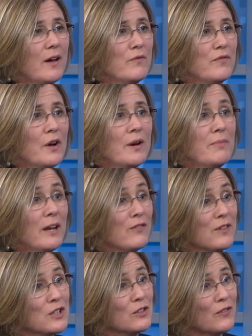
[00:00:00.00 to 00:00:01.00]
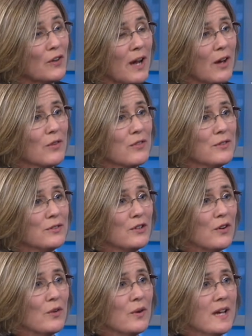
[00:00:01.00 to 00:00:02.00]
very beneficial for health.
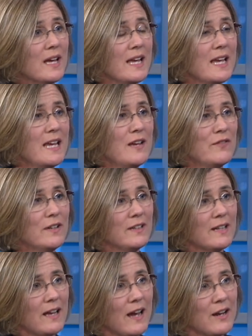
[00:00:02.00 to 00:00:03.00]
So even